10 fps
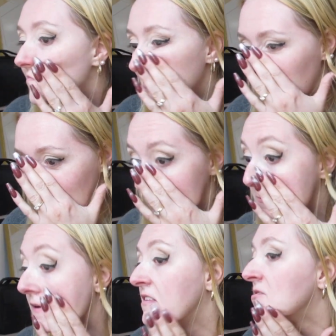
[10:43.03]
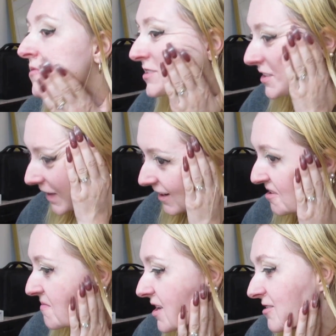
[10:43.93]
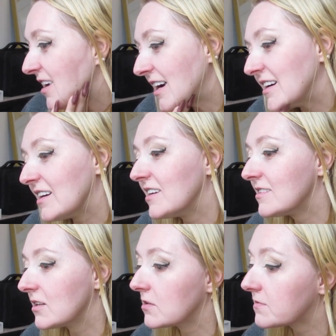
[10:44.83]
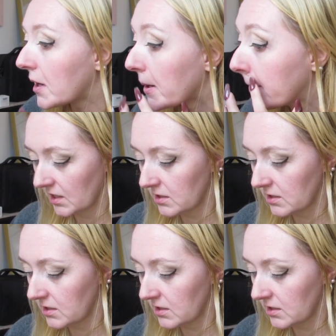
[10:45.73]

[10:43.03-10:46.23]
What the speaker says: I will run the risk of outing my own eye, so it's fine.